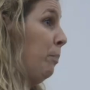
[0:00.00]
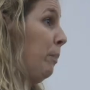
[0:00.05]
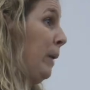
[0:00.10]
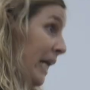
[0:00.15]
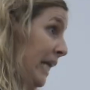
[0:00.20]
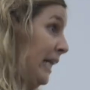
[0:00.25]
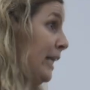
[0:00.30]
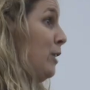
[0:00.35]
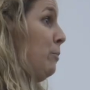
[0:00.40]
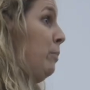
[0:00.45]

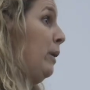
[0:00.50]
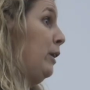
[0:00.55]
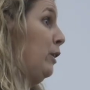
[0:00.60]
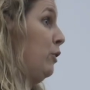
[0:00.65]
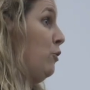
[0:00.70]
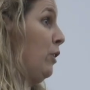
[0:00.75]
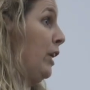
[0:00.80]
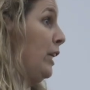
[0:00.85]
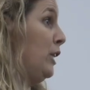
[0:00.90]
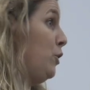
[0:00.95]
penis
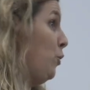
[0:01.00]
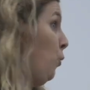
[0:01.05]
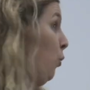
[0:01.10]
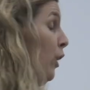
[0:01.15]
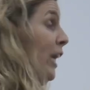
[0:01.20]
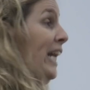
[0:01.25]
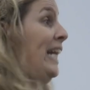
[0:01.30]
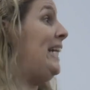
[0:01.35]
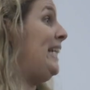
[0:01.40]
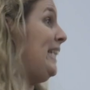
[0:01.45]
penetration
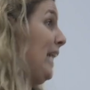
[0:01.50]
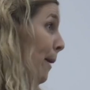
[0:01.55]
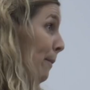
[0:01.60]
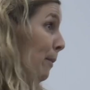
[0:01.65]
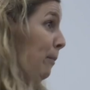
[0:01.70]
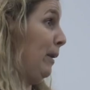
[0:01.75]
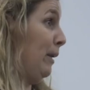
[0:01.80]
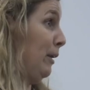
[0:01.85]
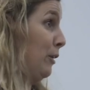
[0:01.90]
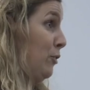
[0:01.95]
or any type
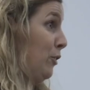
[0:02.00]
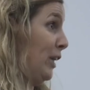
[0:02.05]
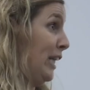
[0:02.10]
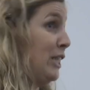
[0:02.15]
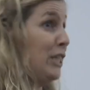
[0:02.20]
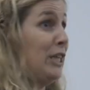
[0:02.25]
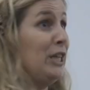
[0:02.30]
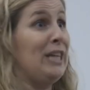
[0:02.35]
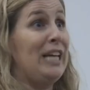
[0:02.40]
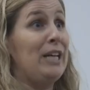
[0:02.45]
of
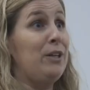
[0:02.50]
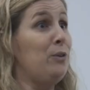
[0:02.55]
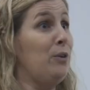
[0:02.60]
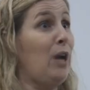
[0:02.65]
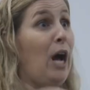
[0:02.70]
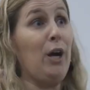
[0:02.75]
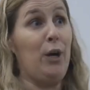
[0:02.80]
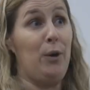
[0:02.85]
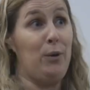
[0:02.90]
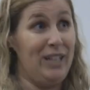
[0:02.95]
penetration, they do
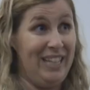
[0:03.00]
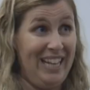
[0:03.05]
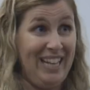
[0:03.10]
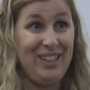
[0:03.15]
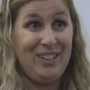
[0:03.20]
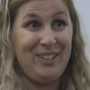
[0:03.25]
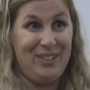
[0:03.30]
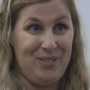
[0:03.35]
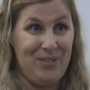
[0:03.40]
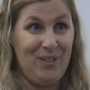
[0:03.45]
not go
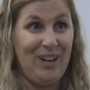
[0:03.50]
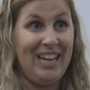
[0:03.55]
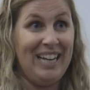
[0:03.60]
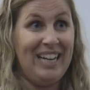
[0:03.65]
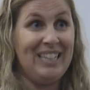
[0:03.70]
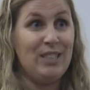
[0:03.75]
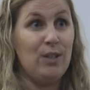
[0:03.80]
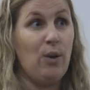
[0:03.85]
together, right?